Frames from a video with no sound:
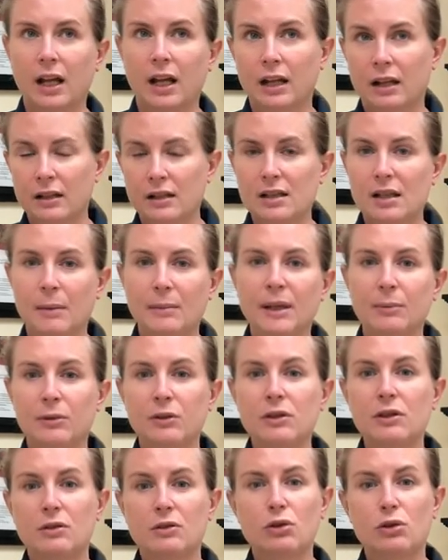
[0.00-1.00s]
Some people
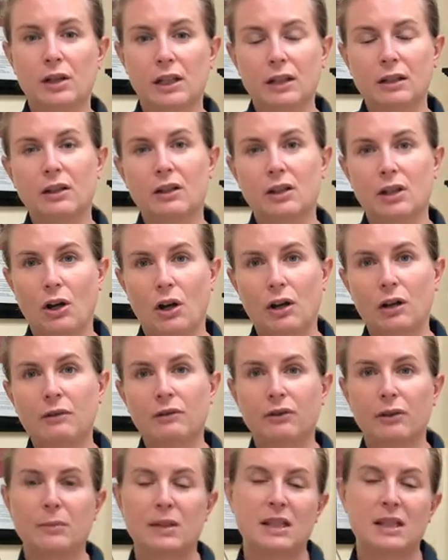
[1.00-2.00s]
do treat their yard
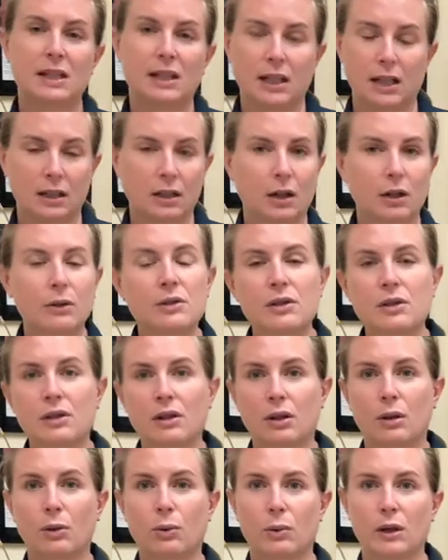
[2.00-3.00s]
for mosquitoes,
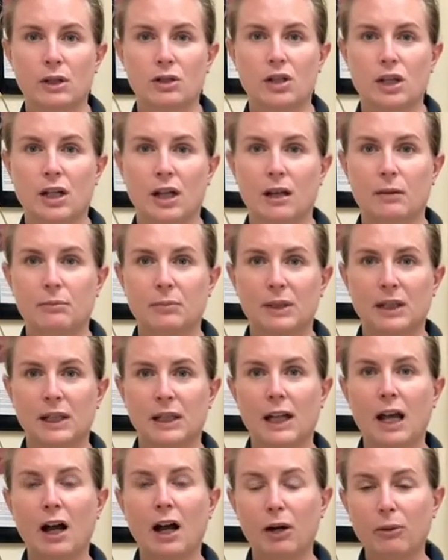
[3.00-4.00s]
which can be
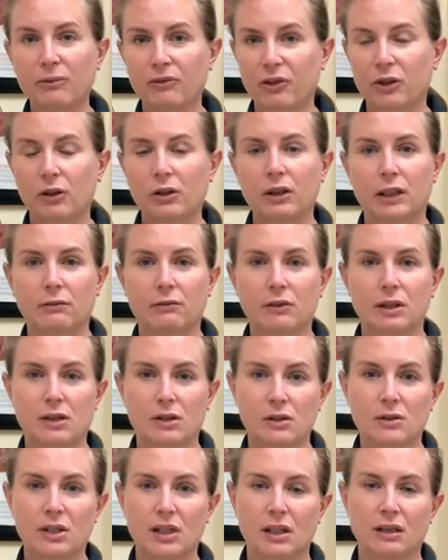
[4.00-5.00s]
helpful in
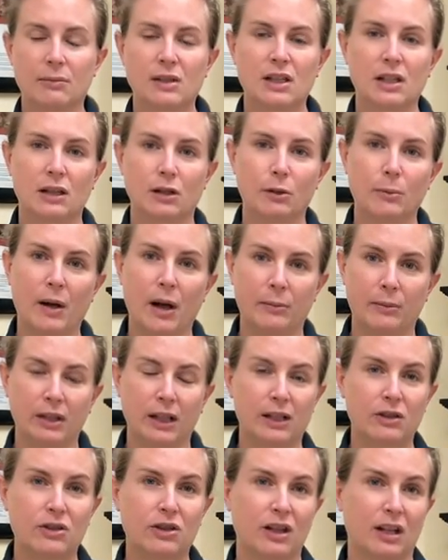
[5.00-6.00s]
reducing the mosquito
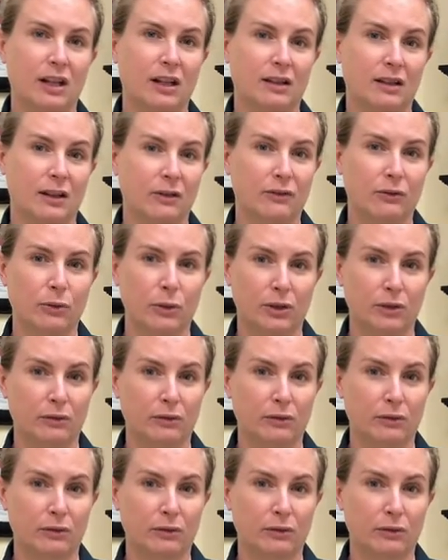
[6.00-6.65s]
population and therefore the